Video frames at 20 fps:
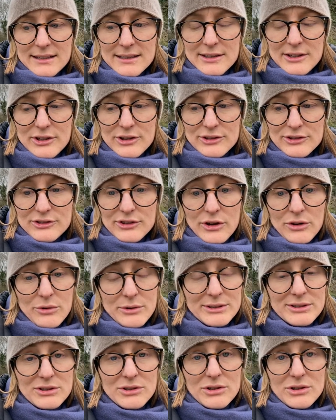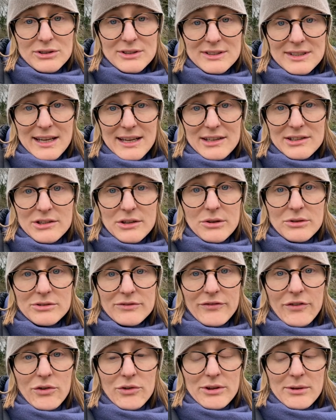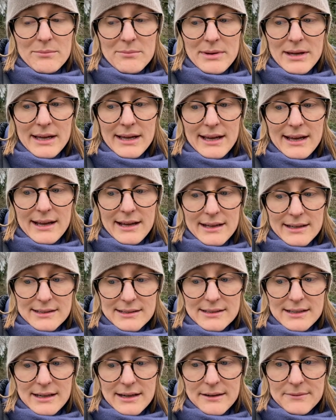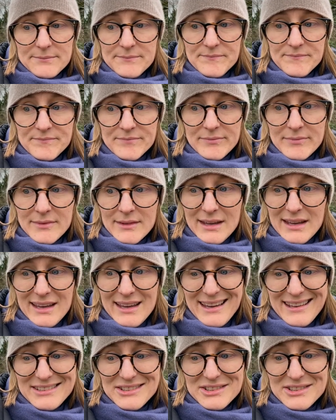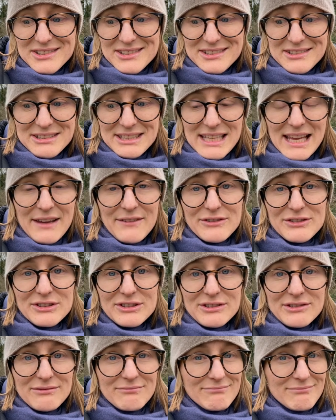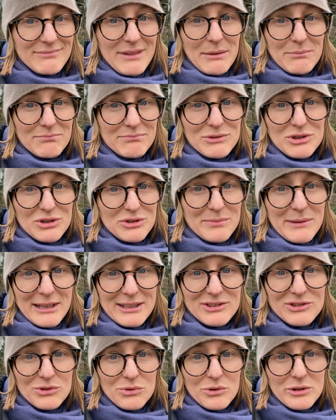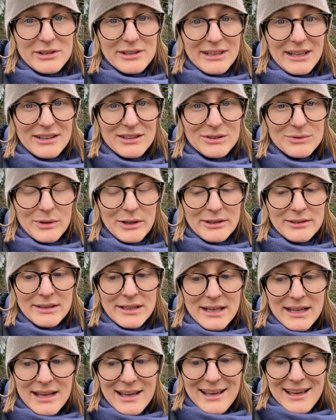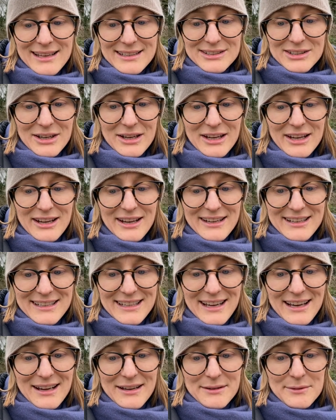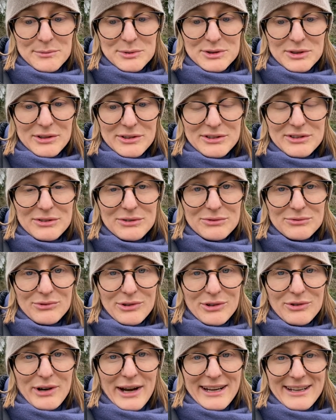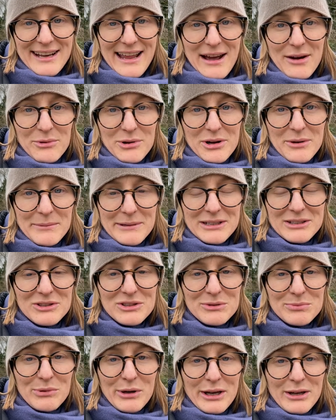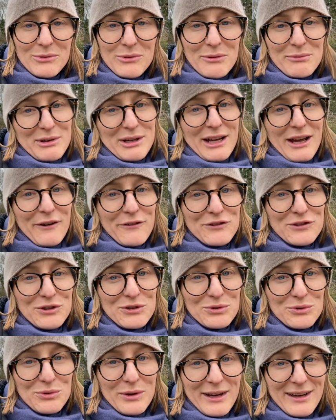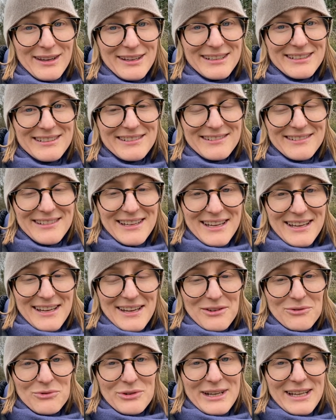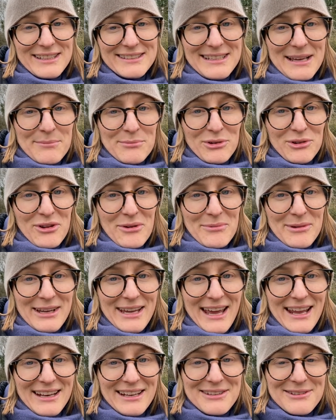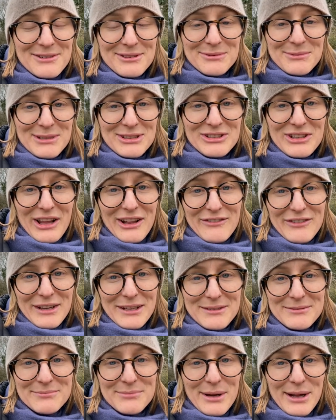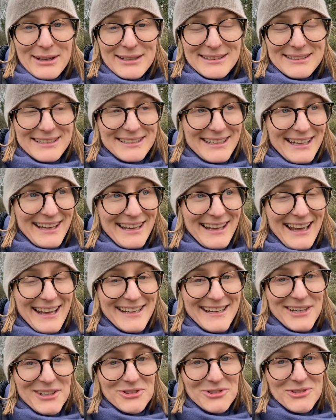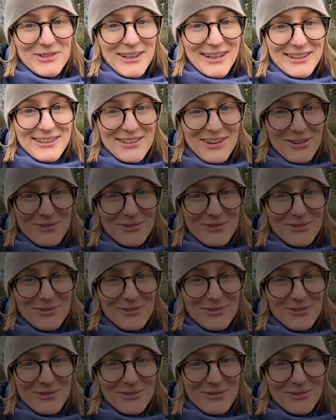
So it's a good second use for them, and it just saves them just being stored elsewhere. So yeah, I'm starting to regret now we're coming to spring where I'm going to have to reassemble them again and use my shelving, but hey ho, there you go.